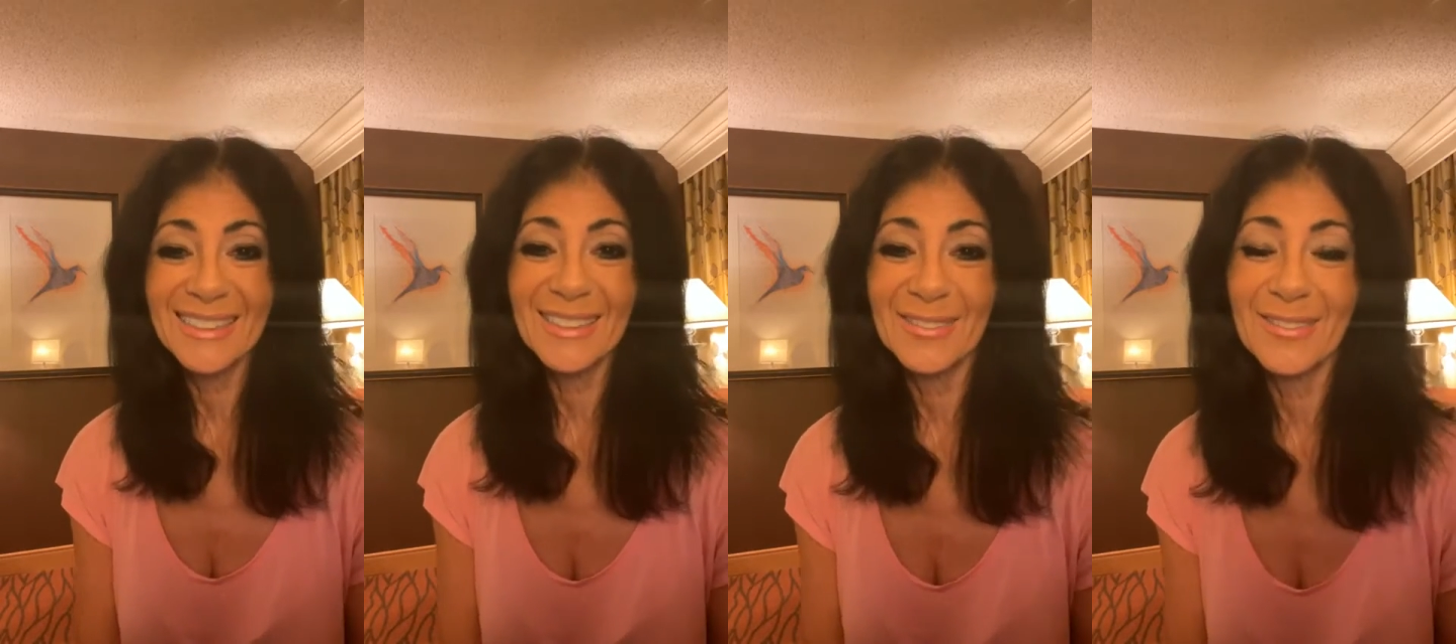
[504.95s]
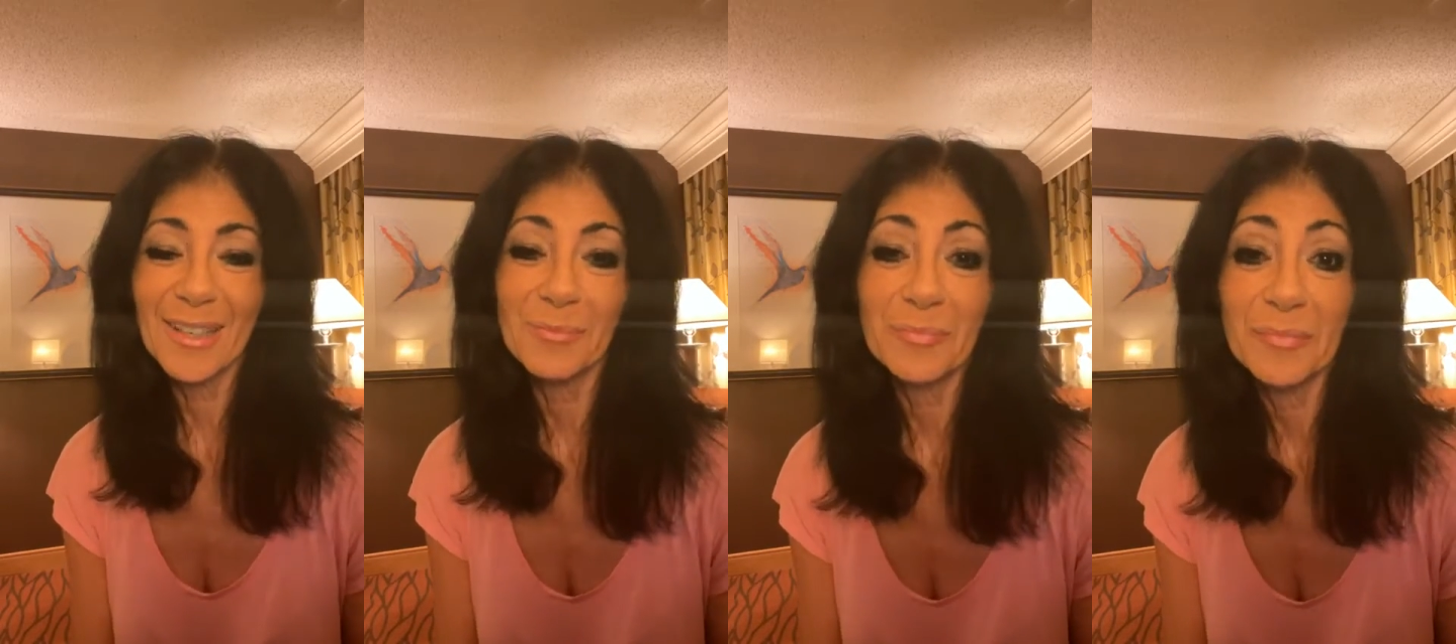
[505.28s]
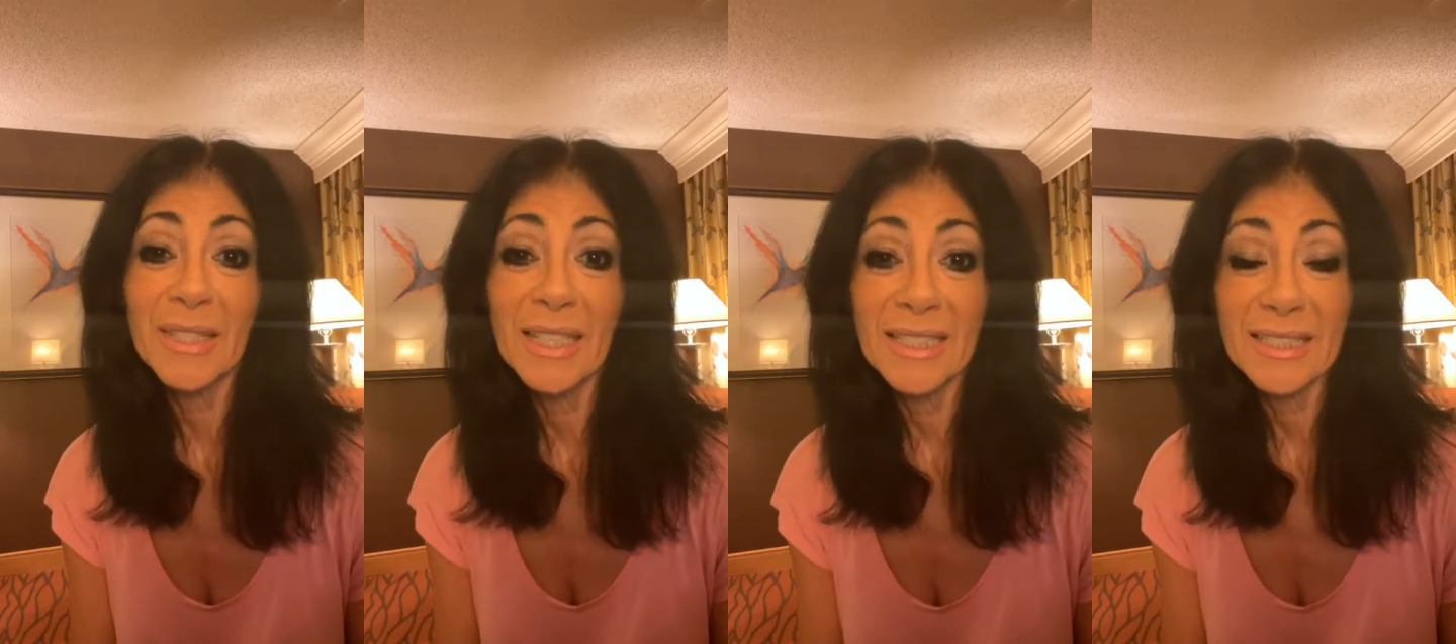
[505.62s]
to um,
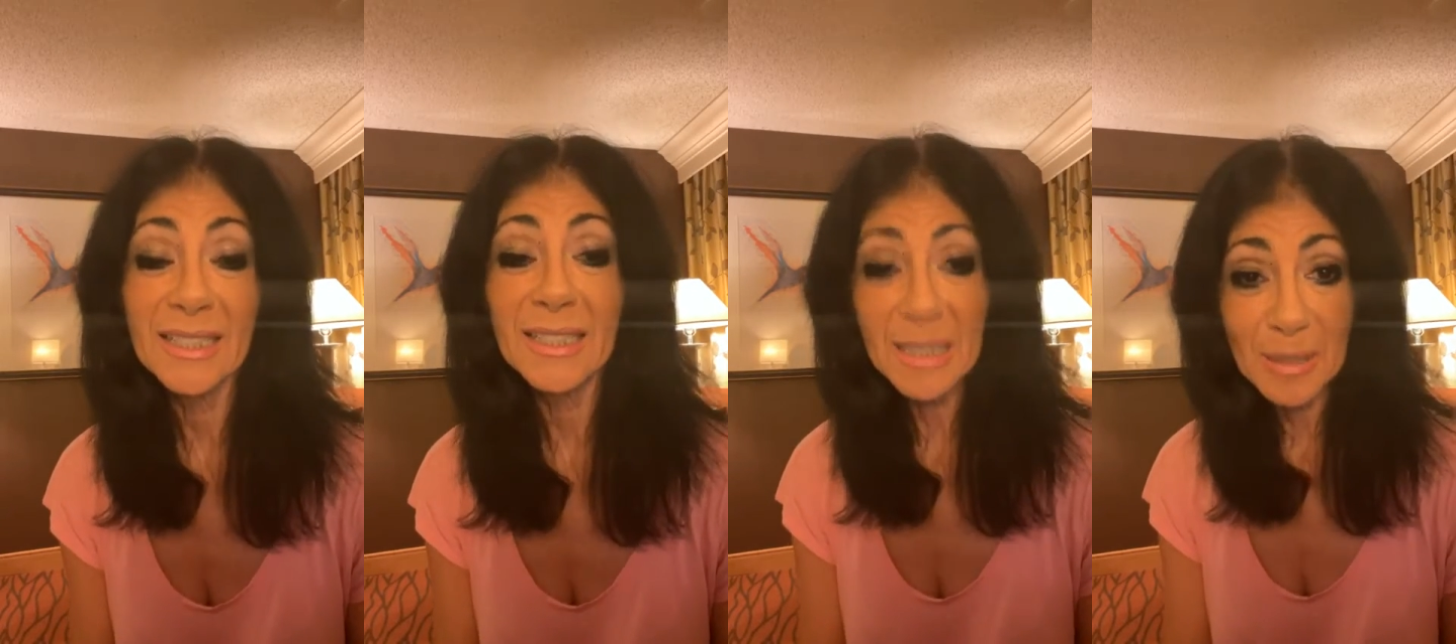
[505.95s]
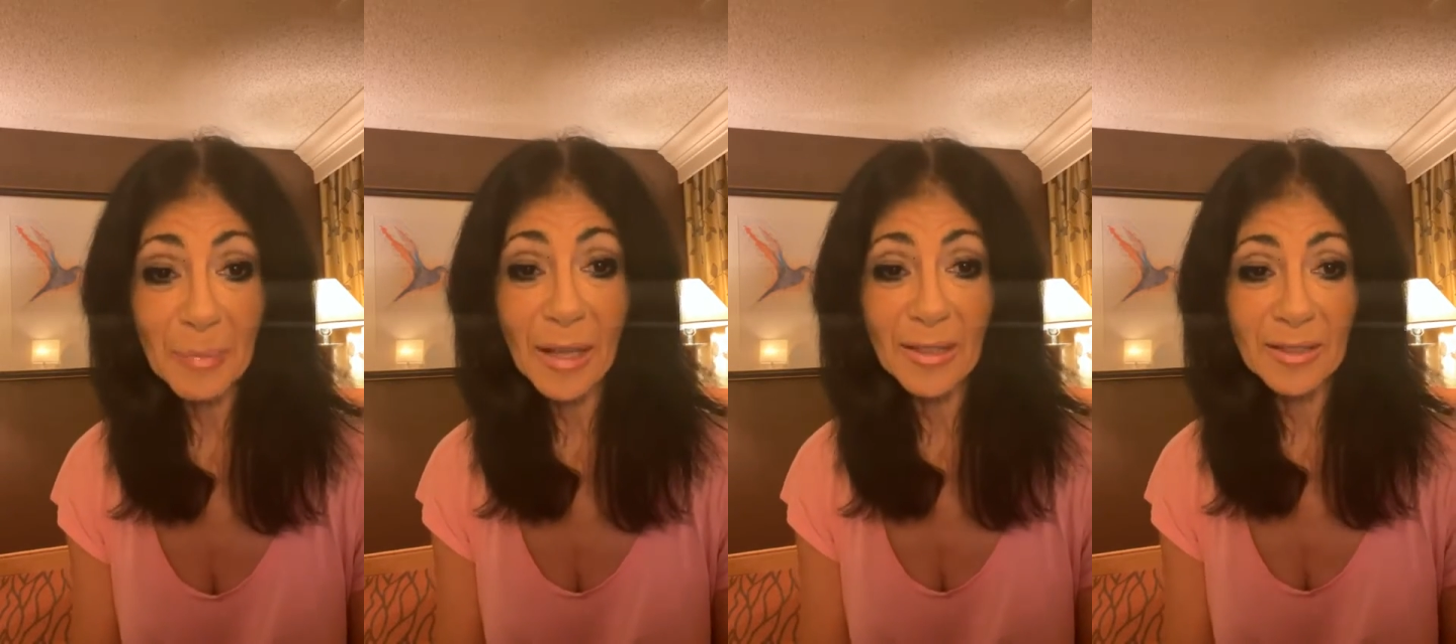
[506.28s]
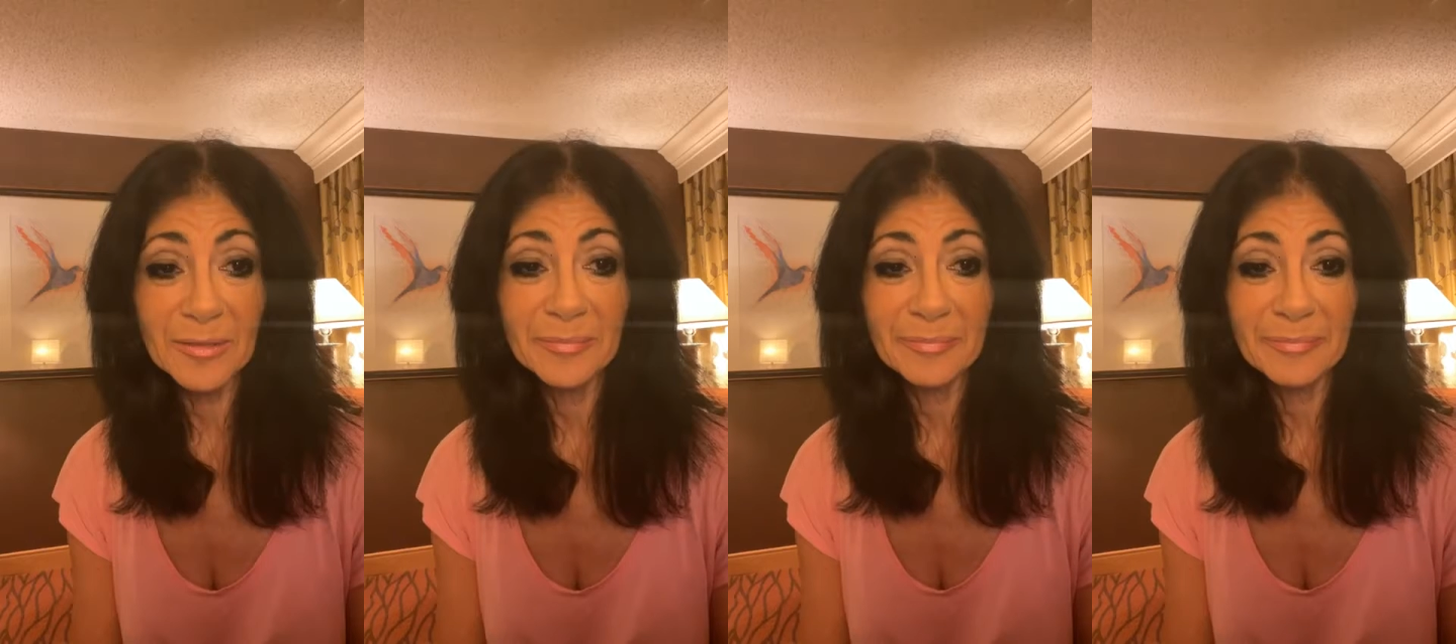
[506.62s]
to dispel.